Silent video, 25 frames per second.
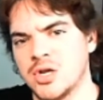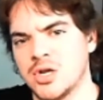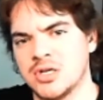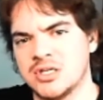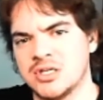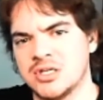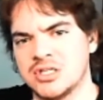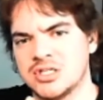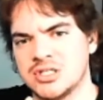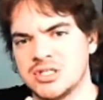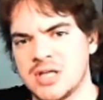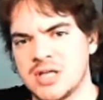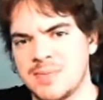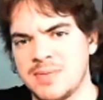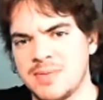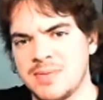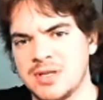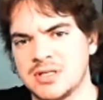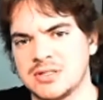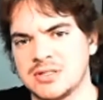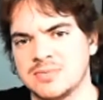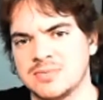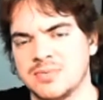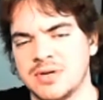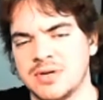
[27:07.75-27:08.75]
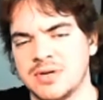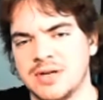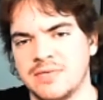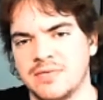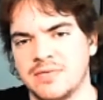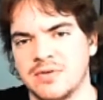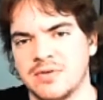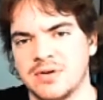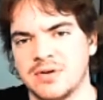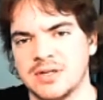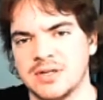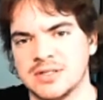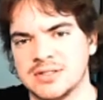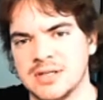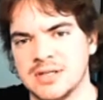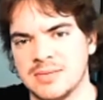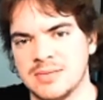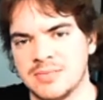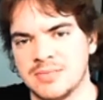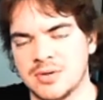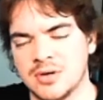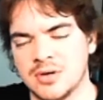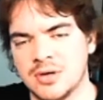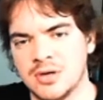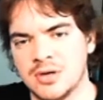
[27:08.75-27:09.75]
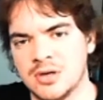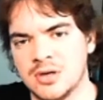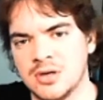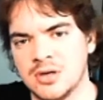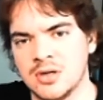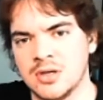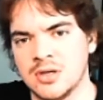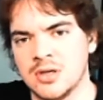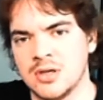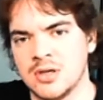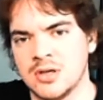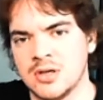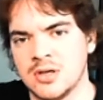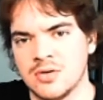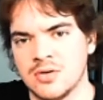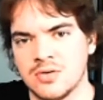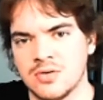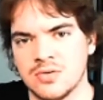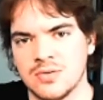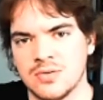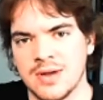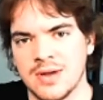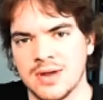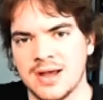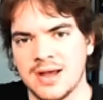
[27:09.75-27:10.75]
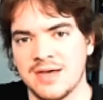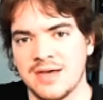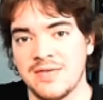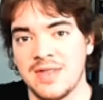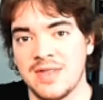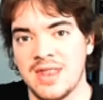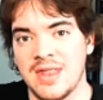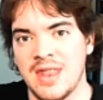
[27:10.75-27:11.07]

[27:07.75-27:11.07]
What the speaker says: shopping spree for December, who have